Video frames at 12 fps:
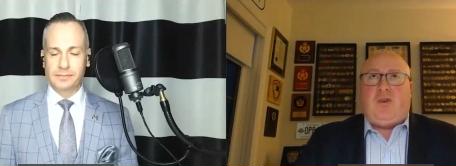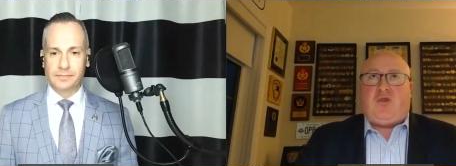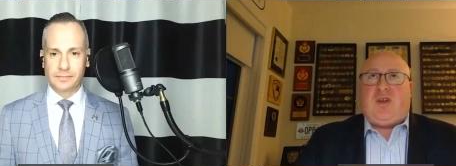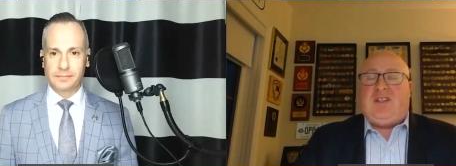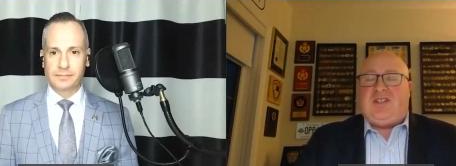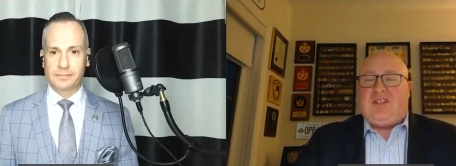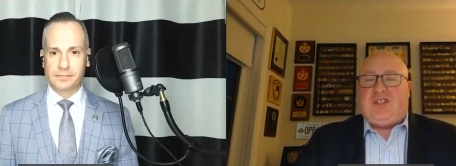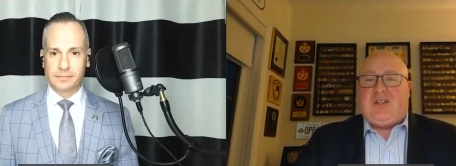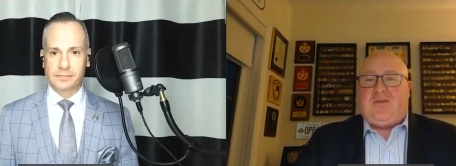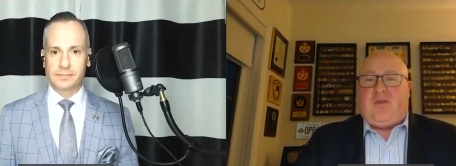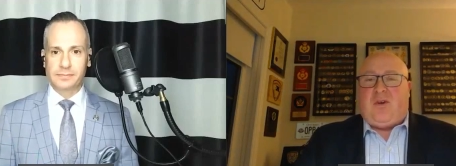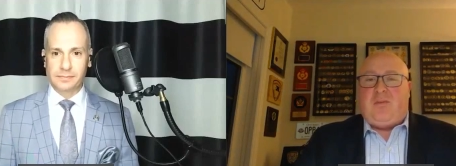
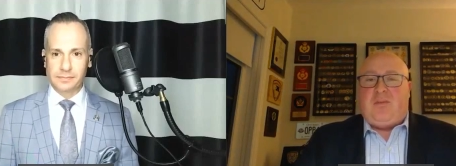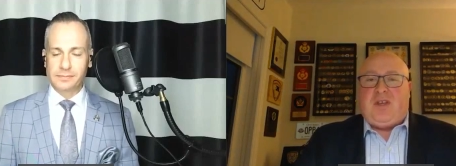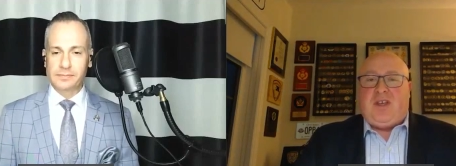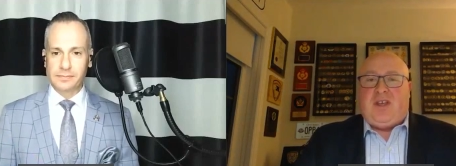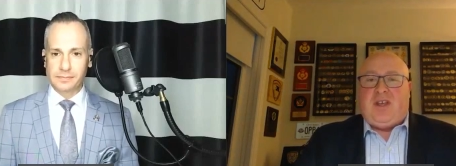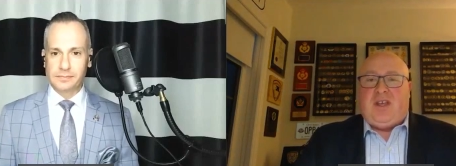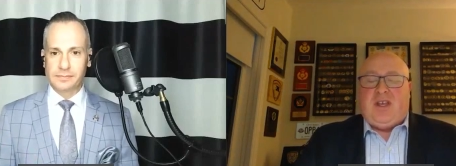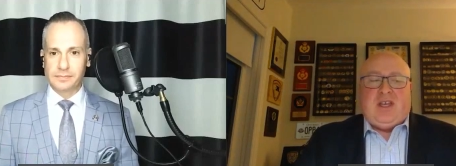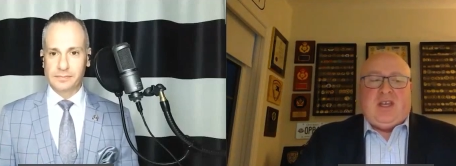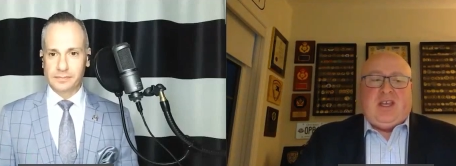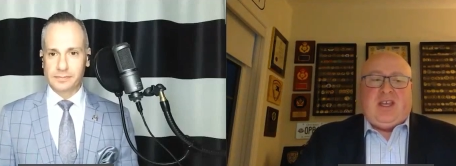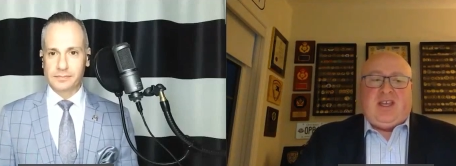Speaker 1: transitioned from being
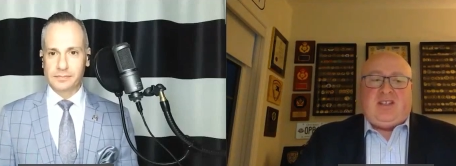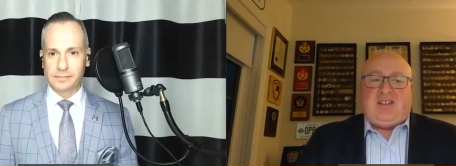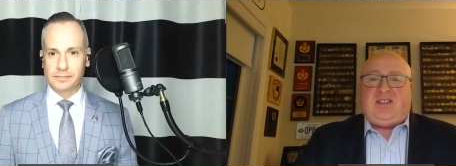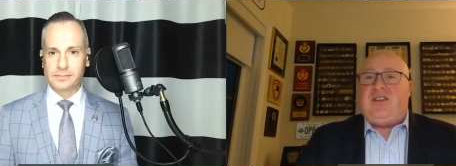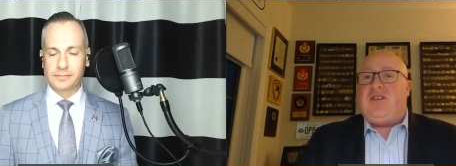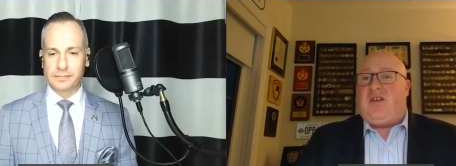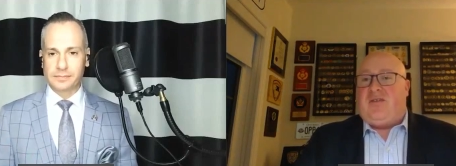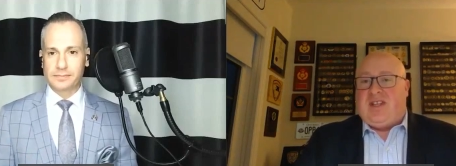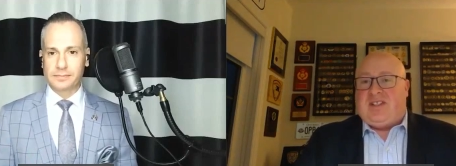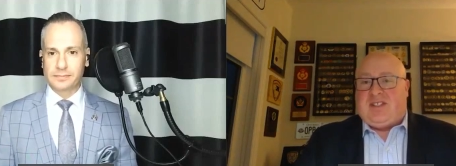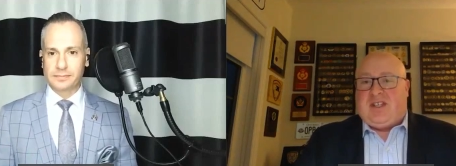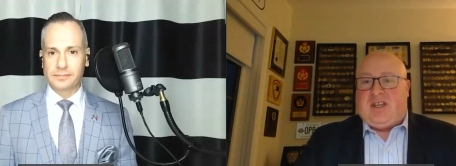a senior
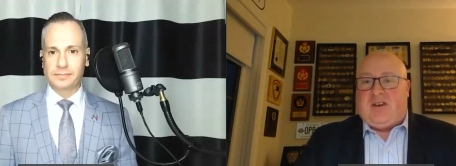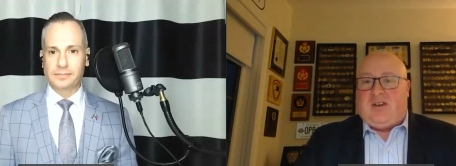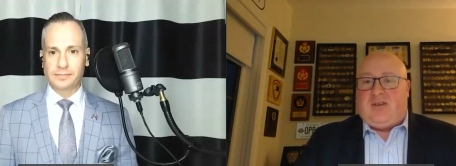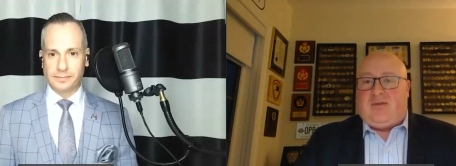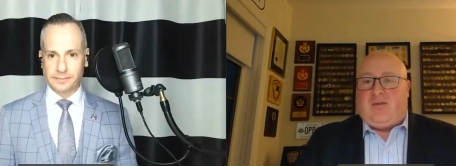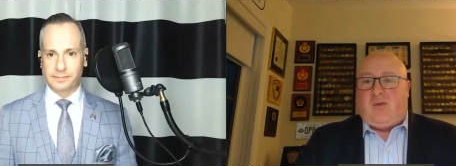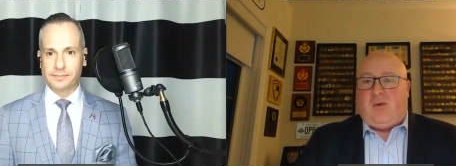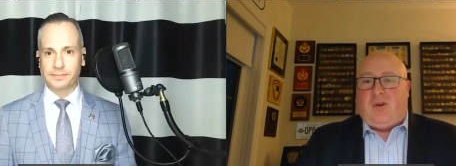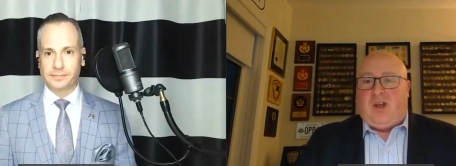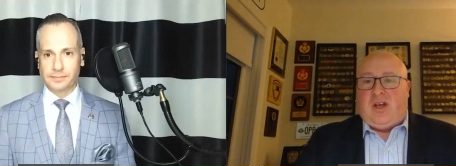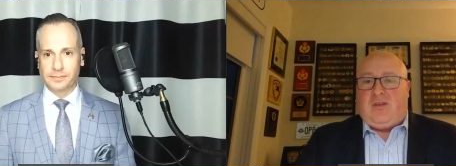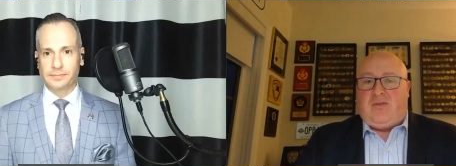investigator for
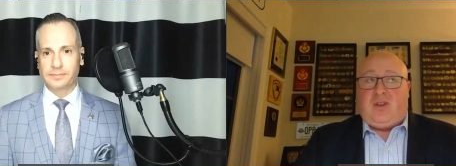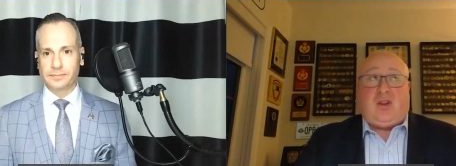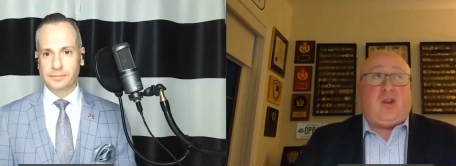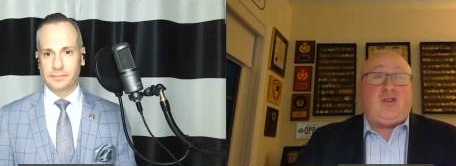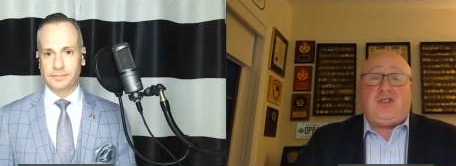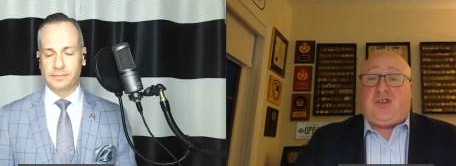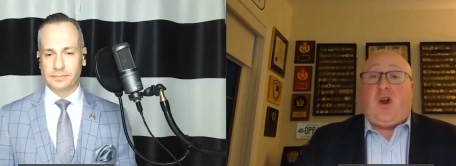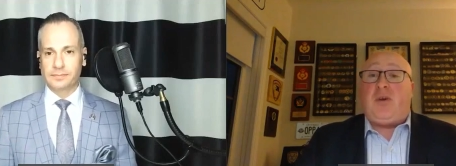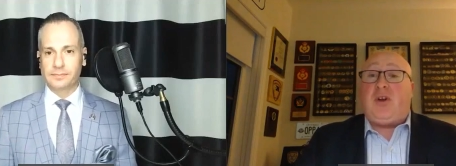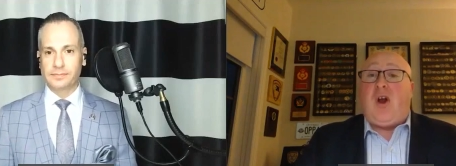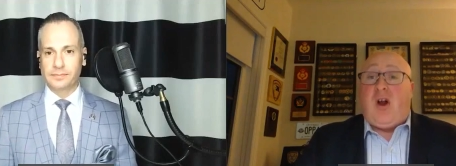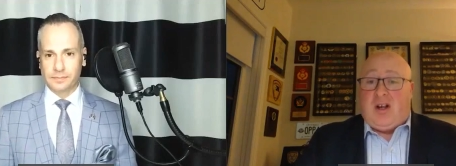uh, for the largest
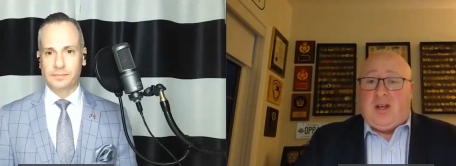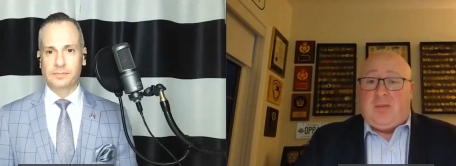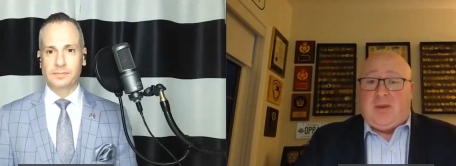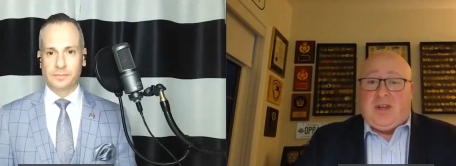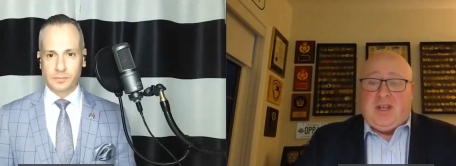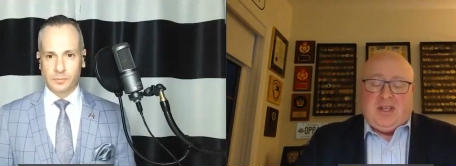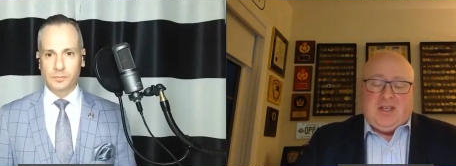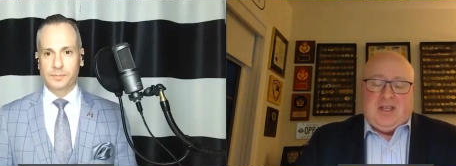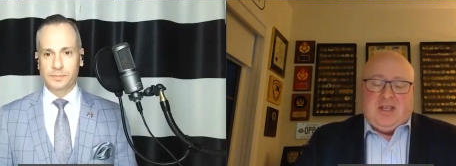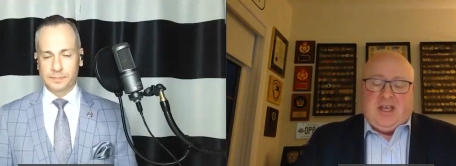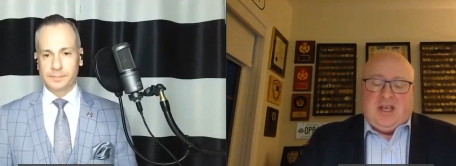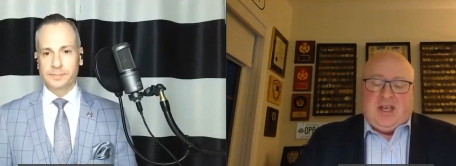armored car company
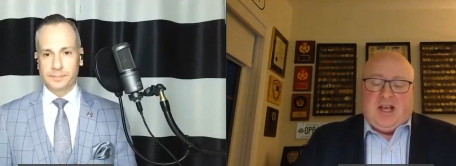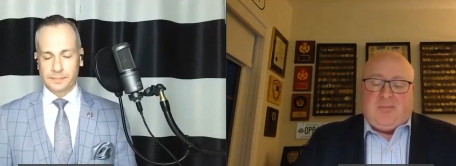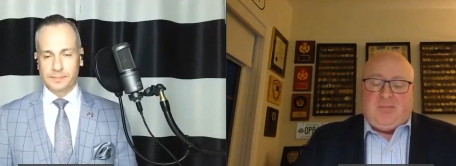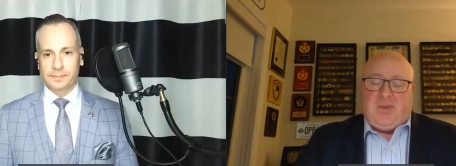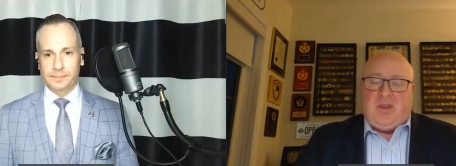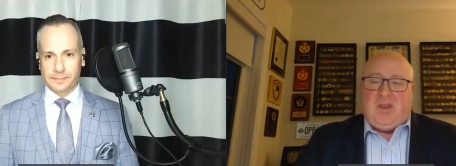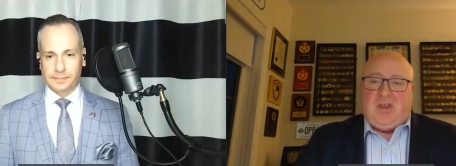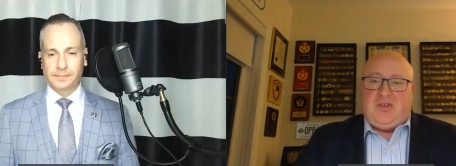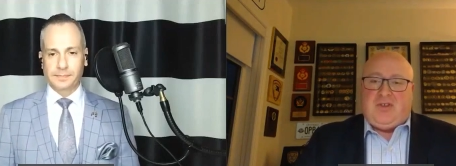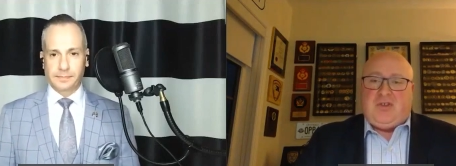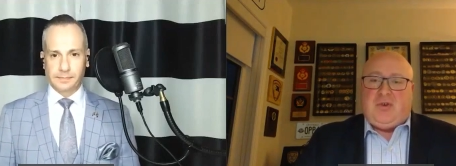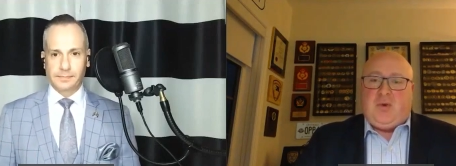um,
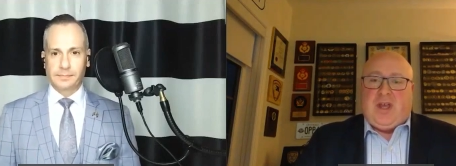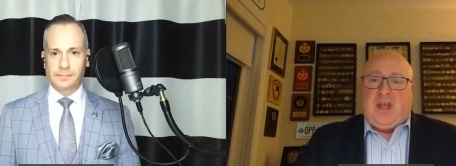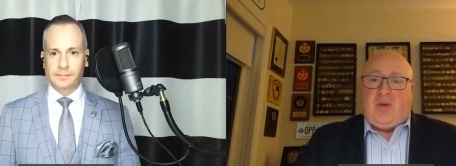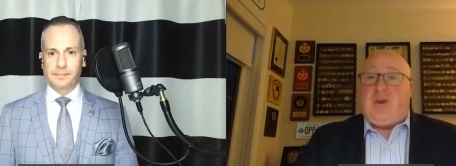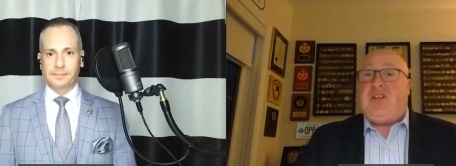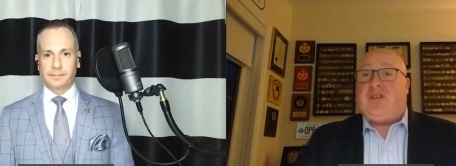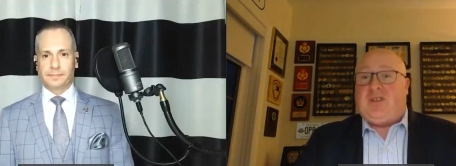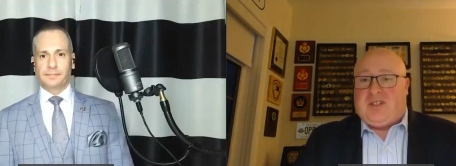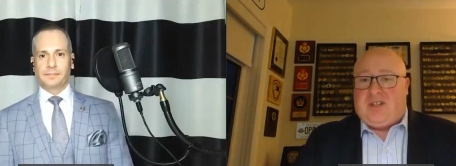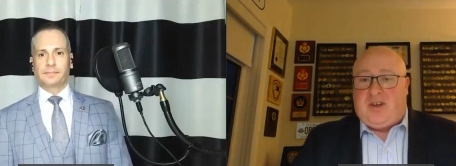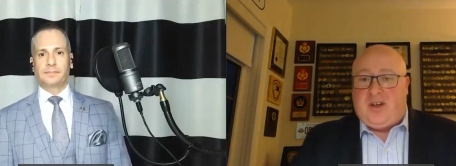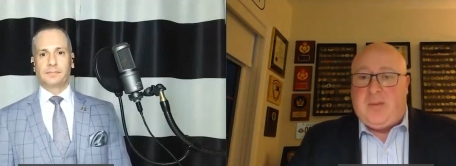to a regional
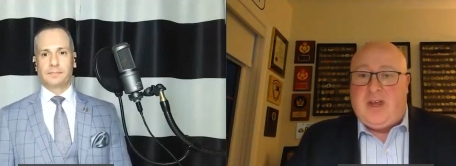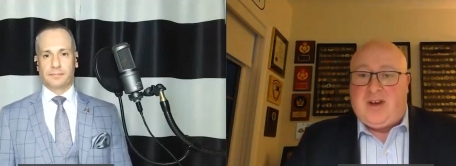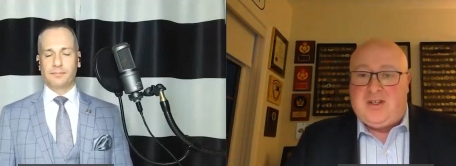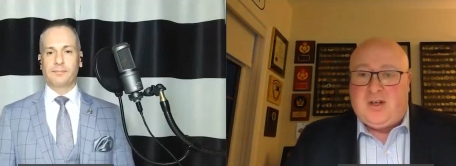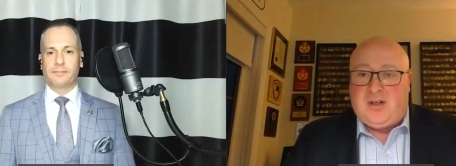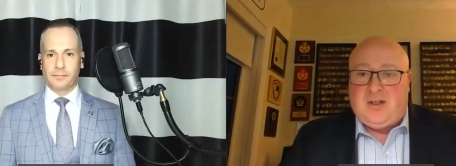security manager.